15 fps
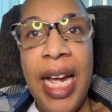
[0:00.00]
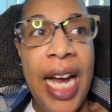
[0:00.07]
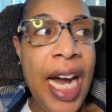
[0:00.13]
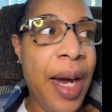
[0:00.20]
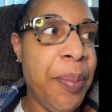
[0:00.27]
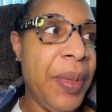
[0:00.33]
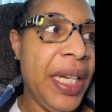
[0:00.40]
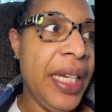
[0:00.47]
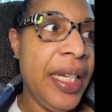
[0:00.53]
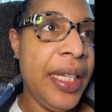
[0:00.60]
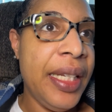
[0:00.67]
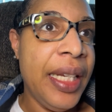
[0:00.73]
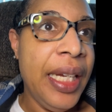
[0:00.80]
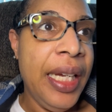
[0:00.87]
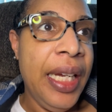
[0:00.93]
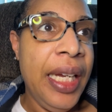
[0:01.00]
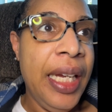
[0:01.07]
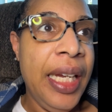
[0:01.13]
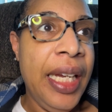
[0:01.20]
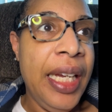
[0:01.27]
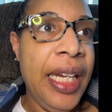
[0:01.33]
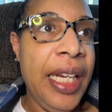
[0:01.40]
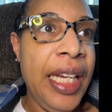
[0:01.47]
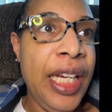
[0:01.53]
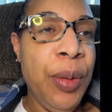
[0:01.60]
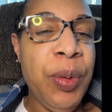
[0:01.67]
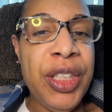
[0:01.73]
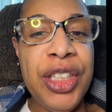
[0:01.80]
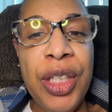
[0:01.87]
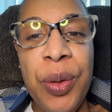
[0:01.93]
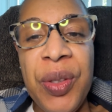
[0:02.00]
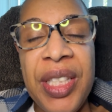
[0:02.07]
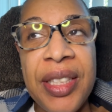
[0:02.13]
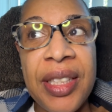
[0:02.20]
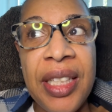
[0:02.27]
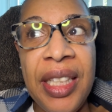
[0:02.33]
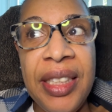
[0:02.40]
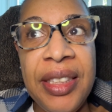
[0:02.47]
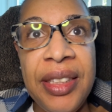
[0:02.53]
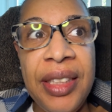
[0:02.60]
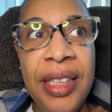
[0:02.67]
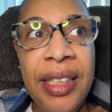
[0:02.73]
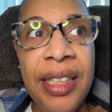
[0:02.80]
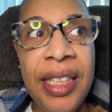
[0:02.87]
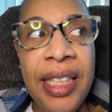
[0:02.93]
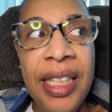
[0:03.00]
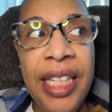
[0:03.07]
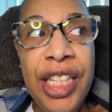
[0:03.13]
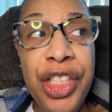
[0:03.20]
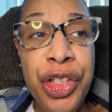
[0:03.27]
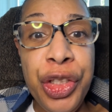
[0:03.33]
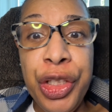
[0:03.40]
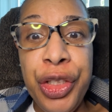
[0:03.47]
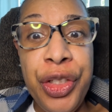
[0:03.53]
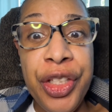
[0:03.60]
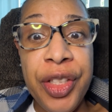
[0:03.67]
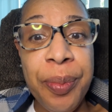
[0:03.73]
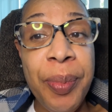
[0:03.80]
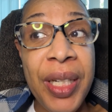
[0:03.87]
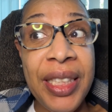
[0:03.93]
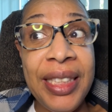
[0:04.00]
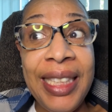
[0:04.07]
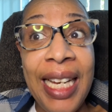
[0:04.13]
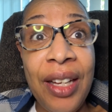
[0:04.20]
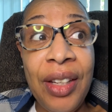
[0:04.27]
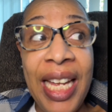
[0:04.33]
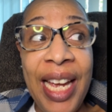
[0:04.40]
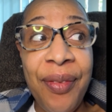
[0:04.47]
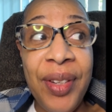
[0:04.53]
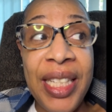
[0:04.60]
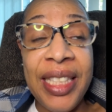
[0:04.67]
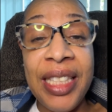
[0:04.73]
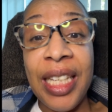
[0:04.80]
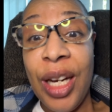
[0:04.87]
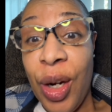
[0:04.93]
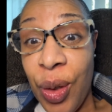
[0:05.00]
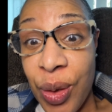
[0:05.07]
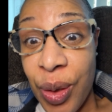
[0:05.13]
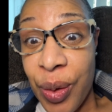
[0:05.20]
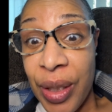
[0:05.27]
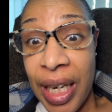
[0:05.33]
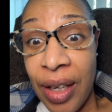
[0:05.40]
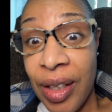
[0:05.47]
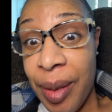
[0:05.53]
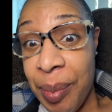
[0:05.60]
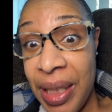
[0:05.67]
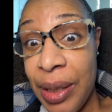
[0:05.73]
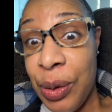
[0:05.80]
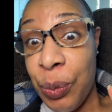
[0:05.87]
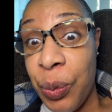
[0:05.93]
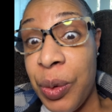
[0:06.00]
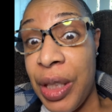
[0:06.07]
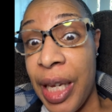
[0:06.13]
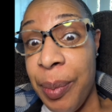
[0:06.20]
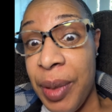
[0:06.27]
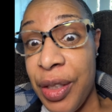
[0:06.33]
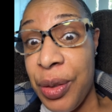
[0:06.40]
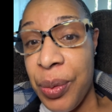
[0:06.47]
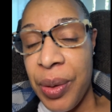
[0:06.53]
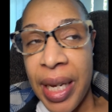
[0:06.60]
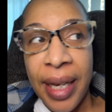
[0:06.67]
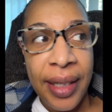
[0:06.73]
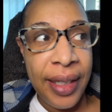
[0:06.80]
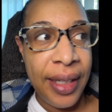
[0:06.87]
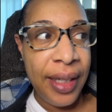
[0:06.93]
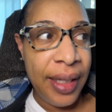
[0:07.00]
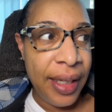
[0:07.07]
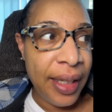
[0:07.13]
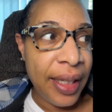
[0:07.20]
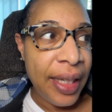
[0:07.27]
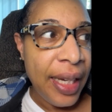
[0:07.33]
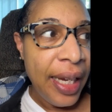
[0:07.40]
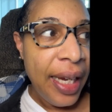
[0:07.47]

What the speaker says: I mean, it it was so disgusting. He should have just bust out laughing and said, "Hold on, y'all. Let me do that again."